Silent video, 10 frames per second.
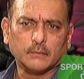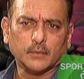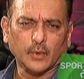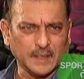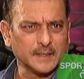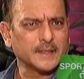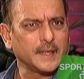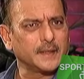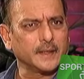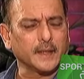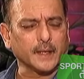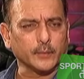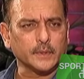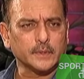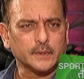You understand their
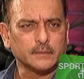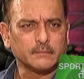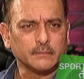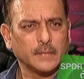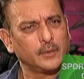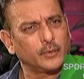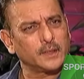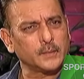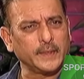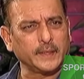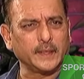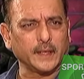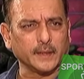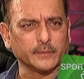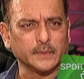language, and you can speak their
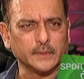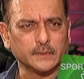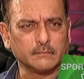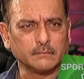language.